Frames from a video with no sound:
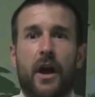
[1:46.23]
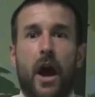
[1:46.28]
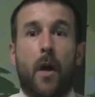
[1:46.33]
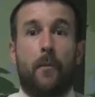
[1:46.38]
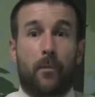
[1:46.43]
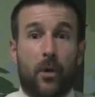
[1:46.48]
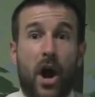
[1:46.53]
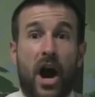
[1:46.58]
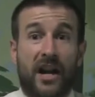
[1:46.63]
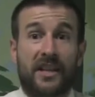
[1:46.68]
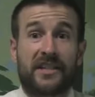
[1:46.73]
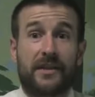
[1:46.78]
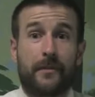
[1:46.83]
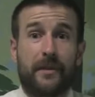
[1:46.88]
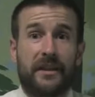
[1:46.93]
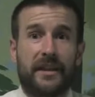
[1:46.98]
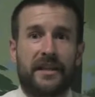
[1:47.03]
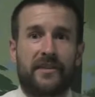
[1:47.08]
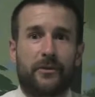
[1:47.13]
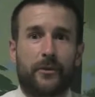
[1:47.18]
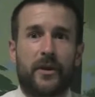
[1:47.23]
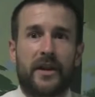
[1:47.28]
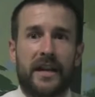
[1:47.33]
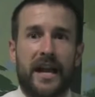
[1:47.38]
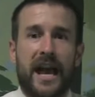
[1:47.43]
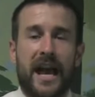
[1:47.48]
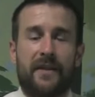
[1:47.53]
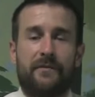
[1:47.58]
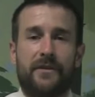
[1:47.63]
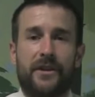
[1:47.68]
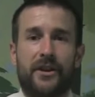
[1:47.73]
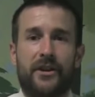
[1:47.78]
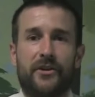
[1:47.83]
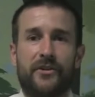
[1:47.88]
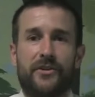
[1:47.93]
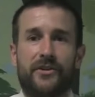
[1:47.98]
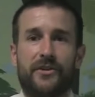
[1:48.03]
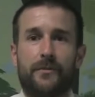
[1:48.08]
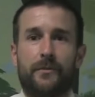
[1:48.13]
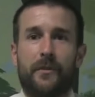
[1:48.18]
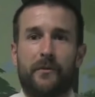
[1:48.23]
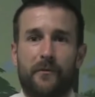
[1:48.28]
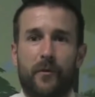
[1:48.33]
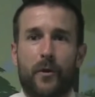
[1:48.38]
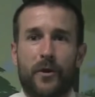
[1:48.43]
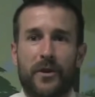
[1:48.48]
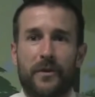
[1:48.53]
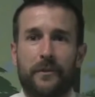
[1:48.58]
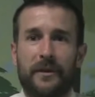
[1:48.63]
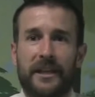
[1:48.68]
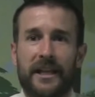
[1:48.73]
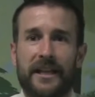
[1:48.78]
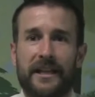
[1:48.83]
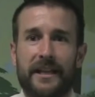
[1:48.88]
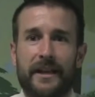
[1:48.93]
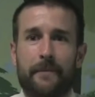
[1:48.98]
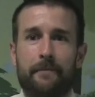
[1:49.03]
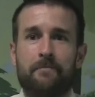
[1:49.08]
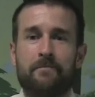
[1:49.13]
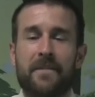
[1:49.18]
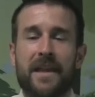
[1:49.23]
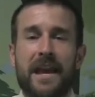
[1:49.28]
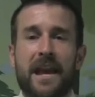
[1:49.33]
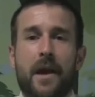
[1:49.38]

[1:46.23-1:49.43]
approximately three and a half years before the millennium.